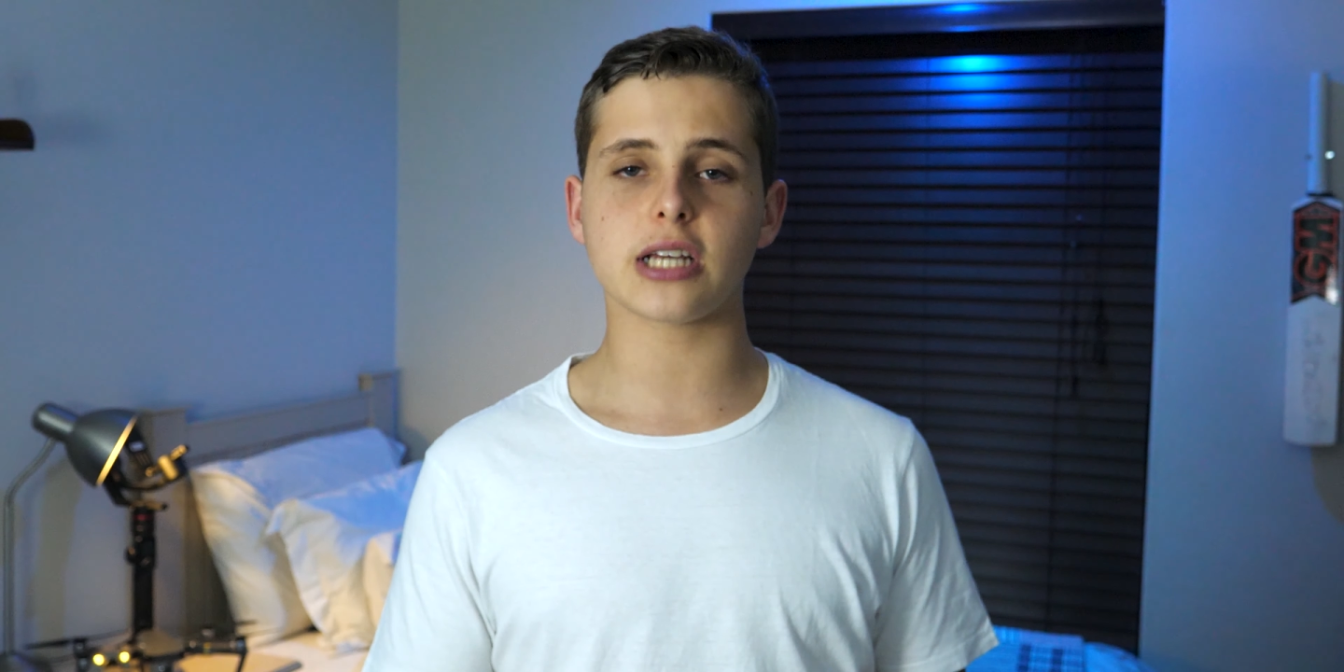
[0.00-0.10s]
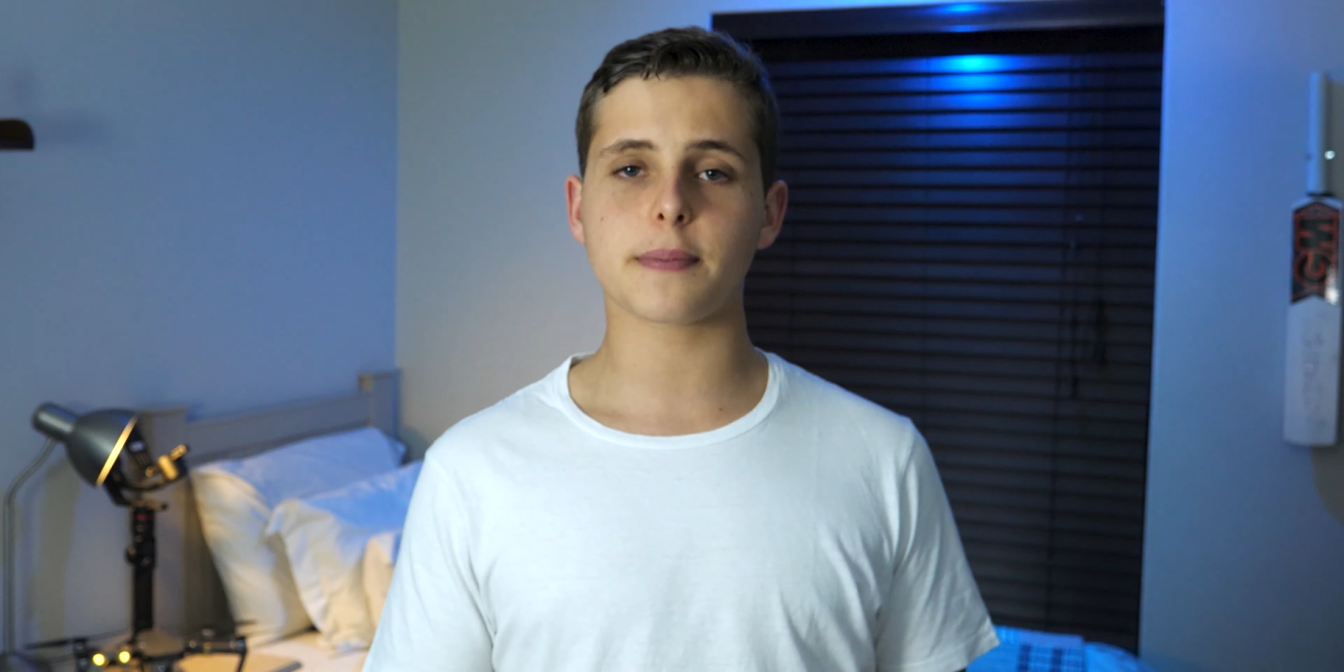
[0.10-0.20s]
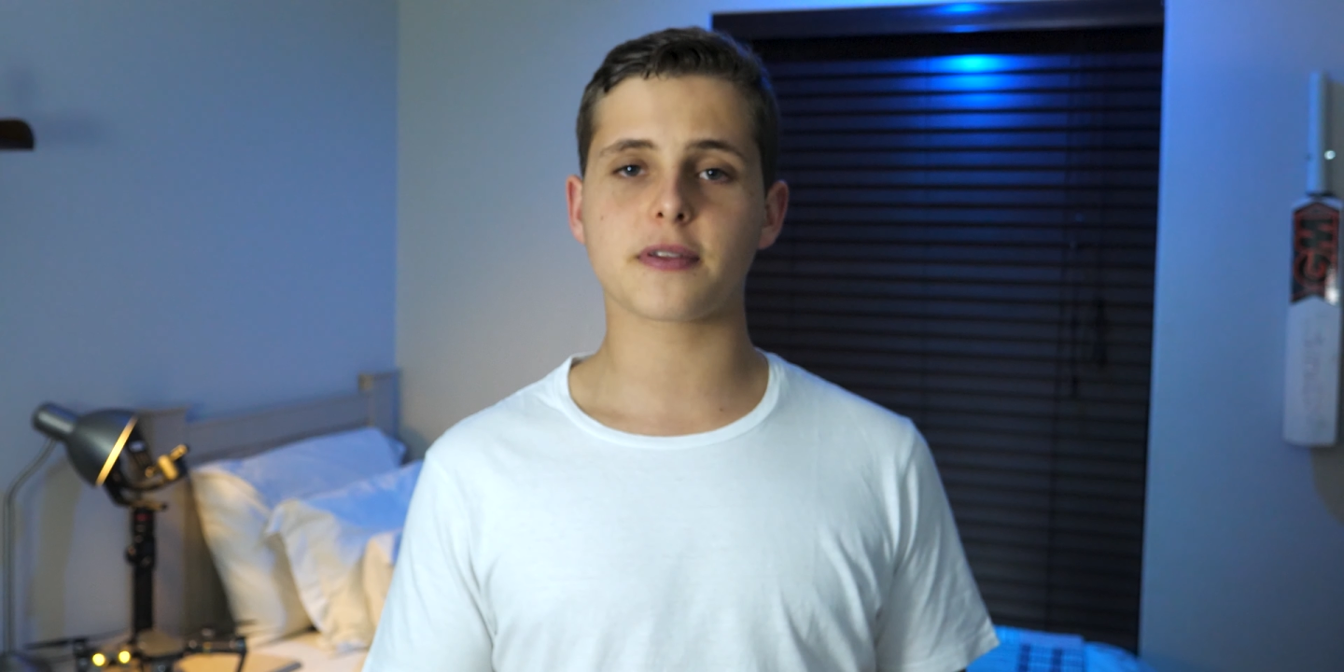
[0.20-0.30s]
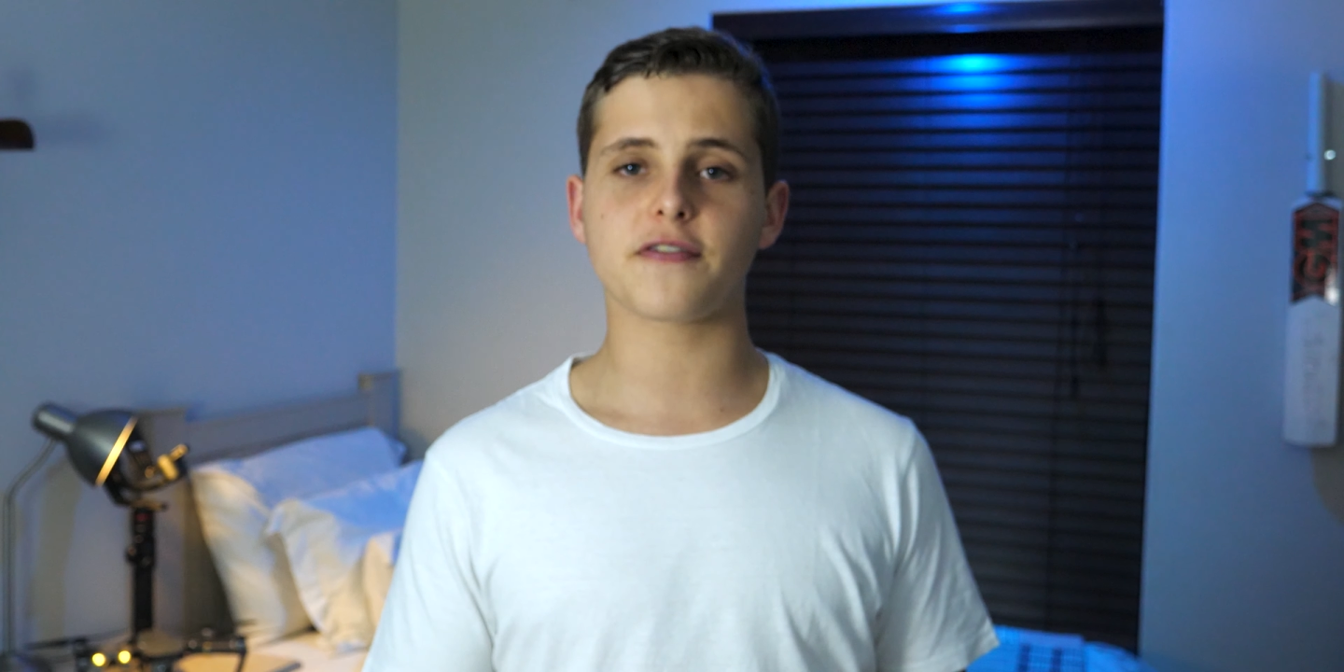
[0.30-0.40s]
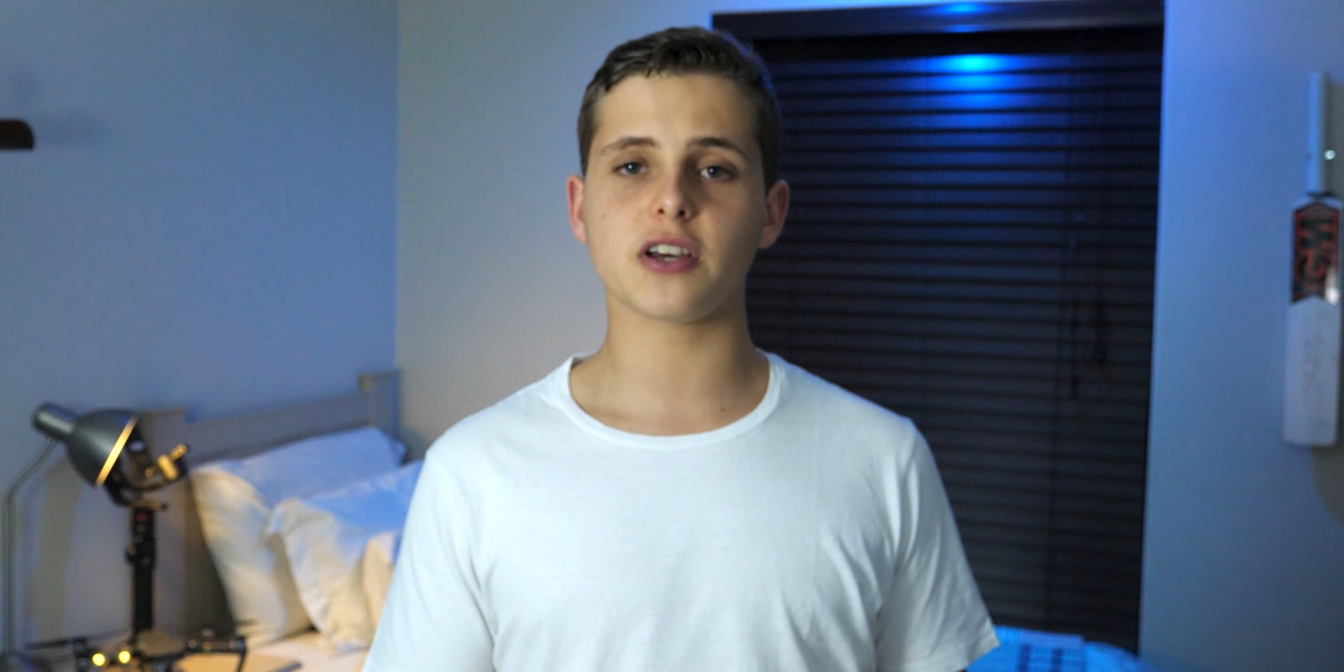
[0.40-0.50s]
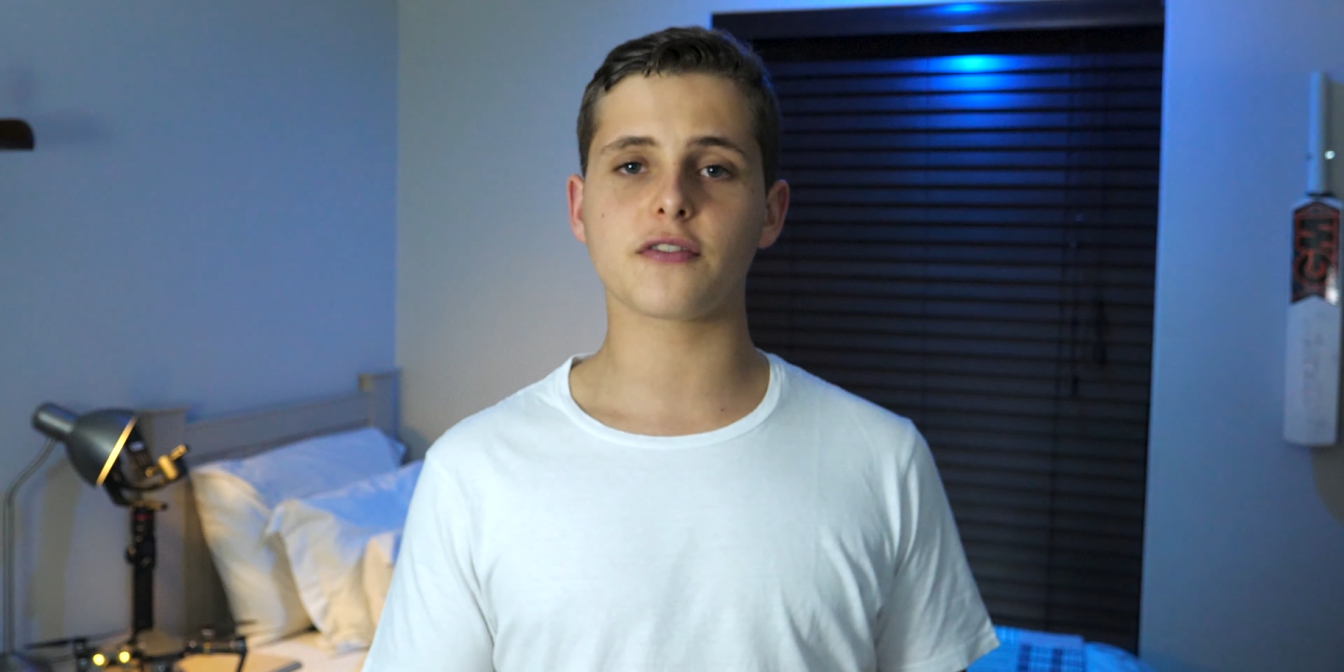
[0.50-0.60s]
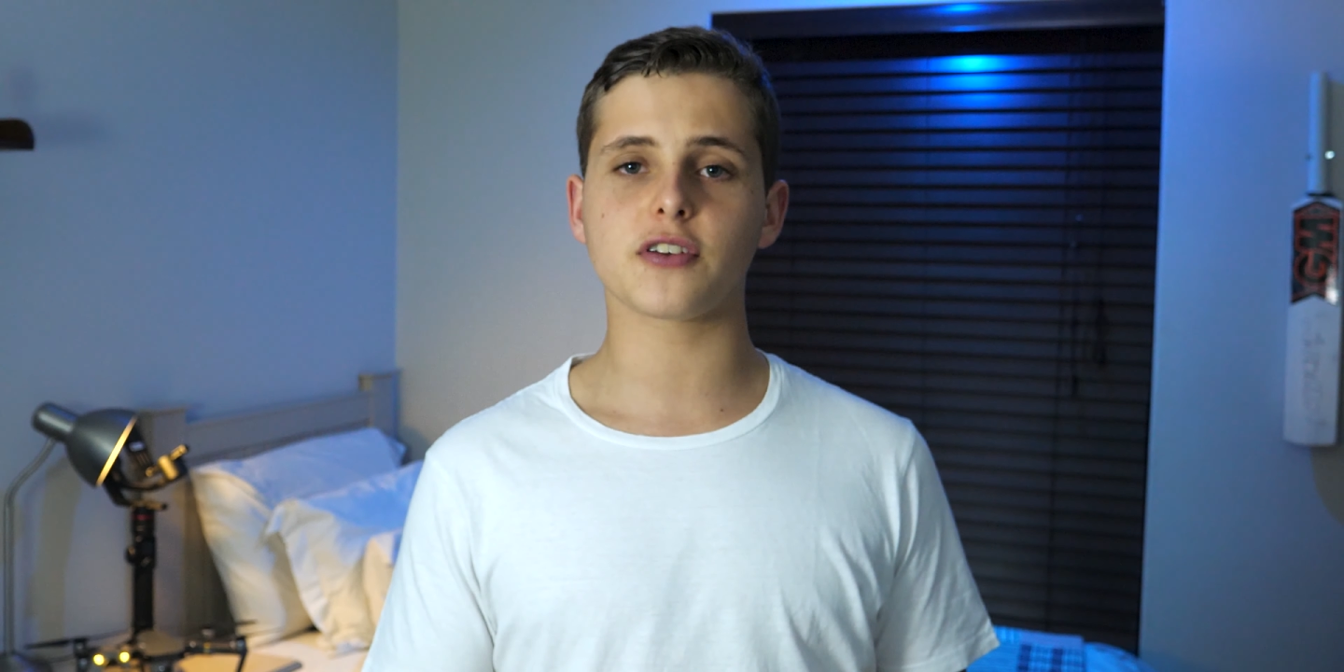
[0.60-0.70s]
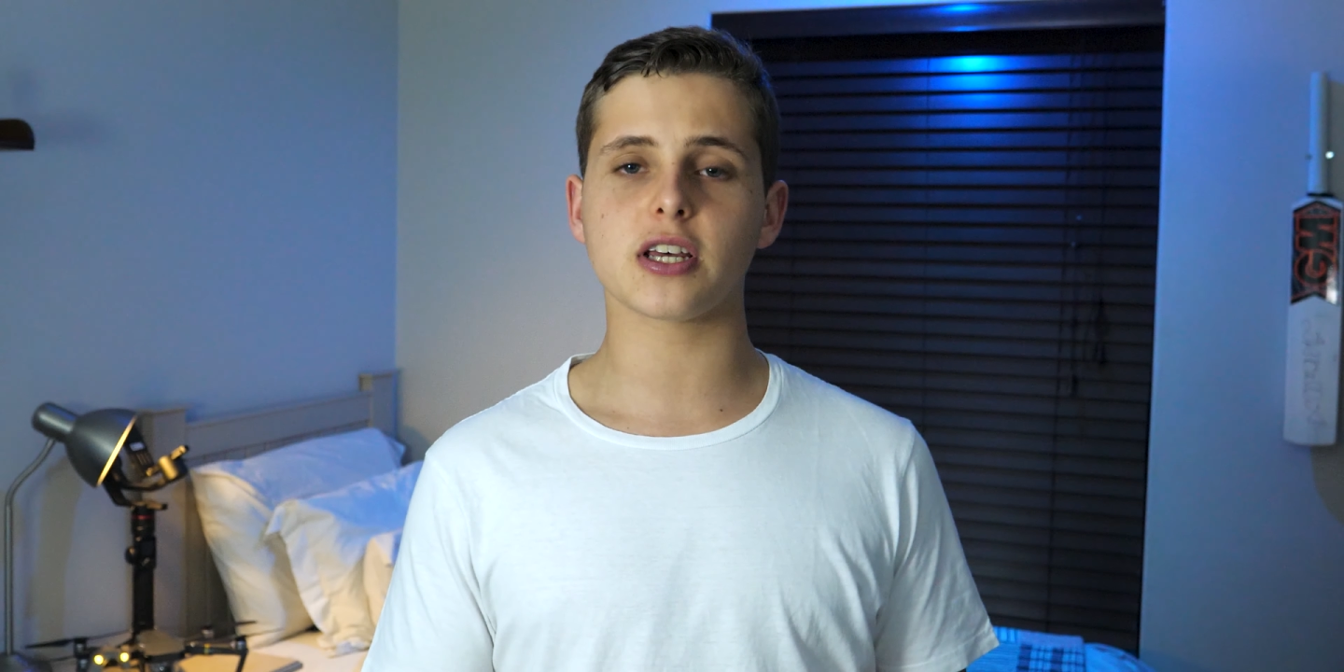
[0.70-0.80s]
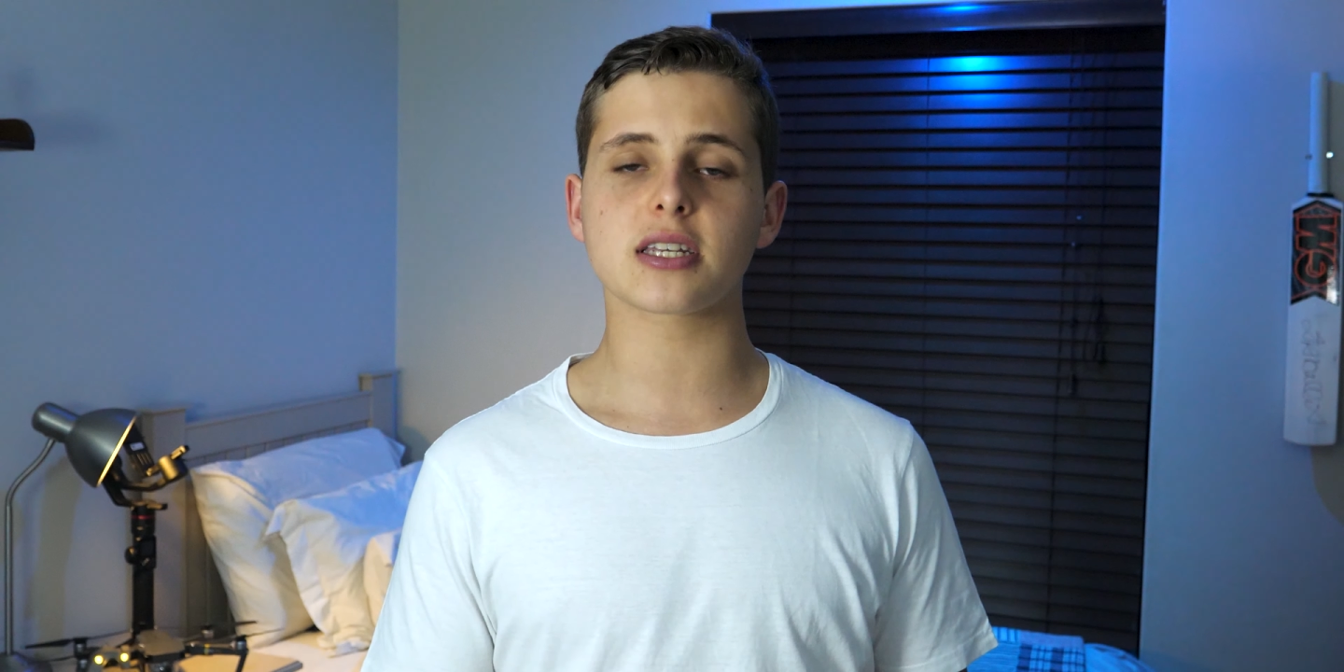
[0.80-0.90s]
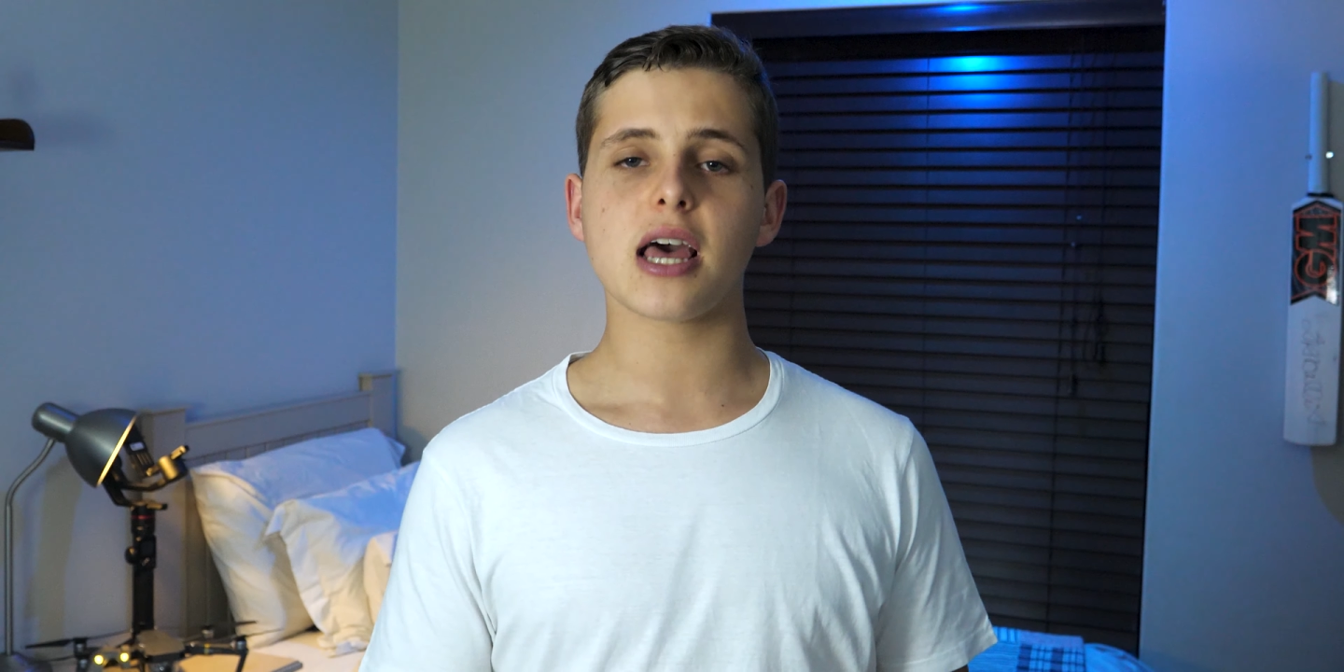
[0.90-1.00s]
depth of field
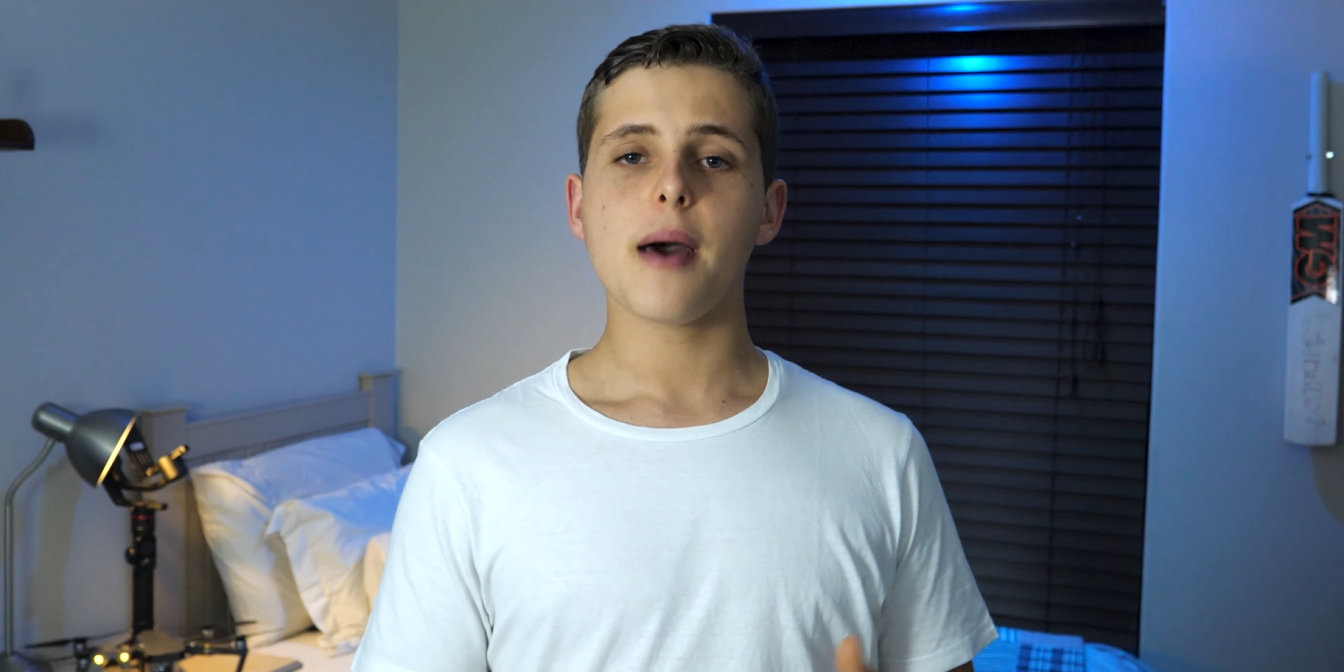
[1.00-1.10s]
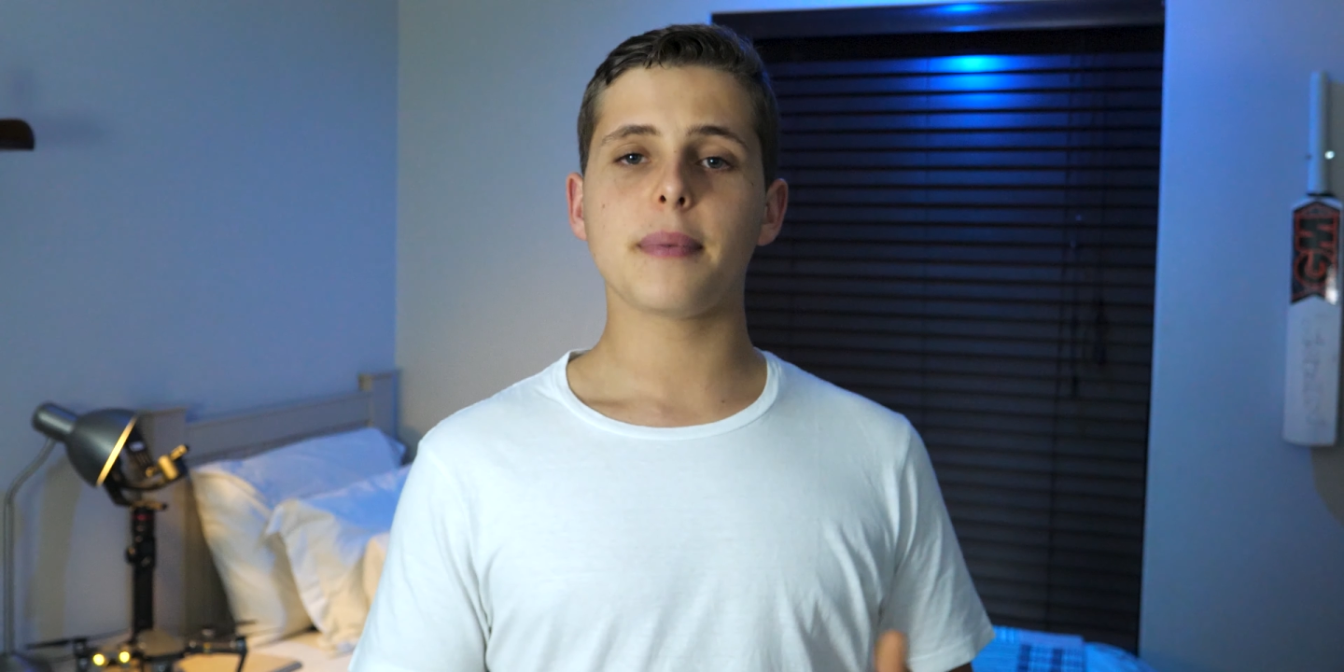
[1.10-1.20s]
for this,